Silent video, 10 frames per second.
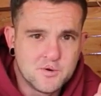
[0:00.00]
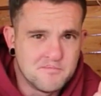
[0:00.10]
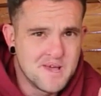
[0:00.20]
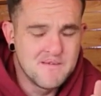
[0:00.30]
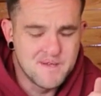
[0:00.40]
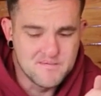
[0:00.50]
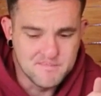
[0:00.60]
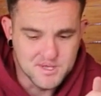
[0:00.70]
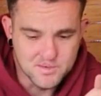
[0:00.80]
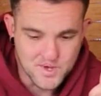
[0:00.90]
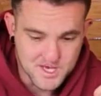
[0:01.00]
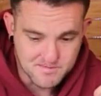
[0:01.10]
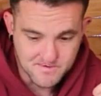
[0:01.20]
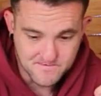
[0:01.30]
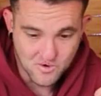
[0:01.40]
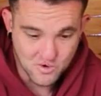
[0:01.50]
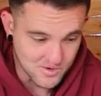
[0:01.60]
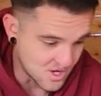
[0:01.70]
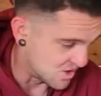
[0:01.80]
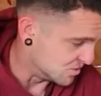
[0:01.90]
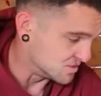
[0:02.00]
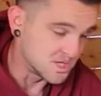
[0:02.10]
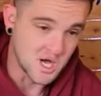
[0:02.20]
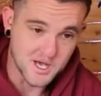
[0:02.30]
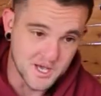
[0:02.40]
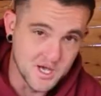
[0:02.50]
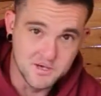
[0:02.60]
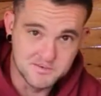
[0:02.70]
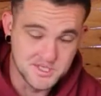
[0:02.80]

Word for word: or maybe even been the week before the whole tyre